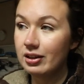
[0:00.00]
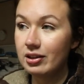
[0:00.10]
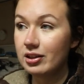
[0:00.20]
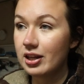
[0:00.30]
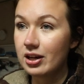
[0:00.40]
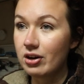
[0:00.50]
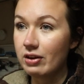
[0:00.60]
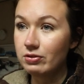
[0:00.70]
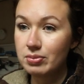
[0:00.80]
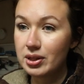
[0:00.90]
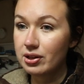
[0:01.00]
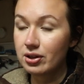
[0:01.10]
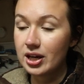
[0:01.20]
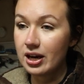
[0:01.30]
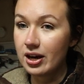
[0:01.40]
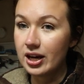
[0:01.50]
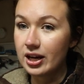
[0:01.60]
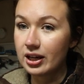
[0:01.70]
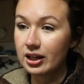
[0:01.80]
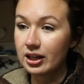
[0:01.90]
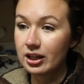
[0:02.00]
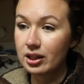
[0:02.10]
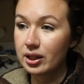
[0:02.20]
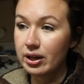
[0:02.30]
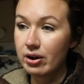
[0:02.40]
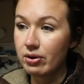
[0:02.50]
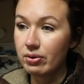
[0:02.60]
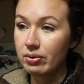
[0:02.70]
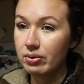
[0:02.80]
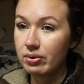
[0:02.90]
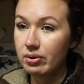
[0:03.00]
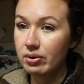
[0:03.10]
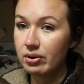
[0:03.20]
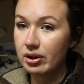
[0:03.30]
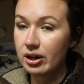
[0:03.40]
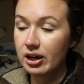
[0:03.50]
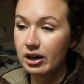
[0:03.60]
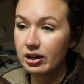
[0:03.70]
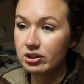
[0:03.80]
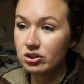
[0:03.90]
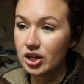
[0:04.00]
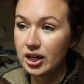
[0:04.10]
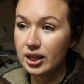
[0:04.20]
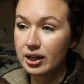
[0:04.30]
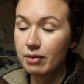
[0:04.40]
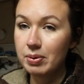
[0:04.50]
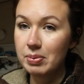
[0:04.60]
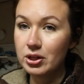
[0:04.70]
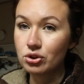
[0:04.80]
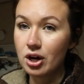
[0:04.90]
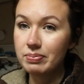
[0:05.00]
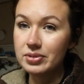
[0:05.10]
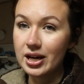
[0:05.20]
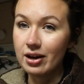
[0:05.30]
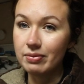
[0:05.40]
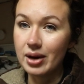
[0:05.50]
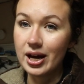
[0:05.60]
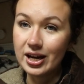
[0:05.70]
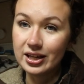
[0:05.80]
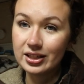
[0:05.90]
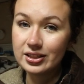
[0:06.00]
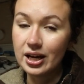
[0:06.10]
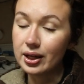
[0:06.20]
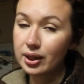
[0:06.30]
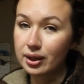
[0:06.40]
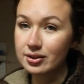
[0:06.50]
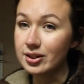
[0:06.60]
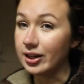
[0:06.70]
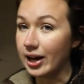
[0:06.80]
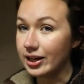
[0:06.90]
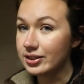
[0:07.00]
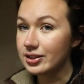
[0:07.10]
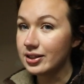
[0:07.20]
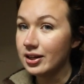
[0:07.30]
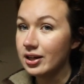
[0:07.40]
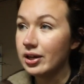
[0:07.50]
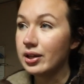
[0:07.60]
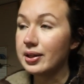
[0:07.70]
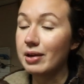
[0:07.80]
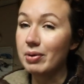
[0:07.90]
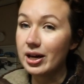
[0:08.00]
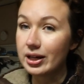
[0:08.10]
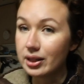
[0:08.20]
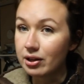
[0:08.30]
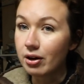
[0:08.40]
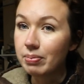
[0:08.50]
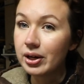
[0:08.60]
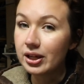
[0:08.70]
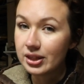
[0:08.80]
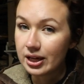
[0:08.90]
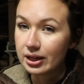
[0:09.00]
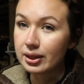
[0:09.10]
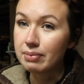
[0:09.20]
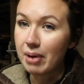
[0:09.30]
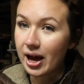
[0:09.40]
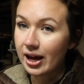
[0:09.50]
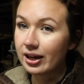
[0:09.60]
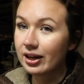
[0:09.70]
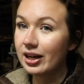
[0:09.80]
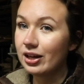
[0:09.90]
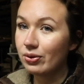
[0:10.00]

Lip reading: the craft room is still chaotic, so Jake is helping me drop down my desk tonight so that way I can start putting things back in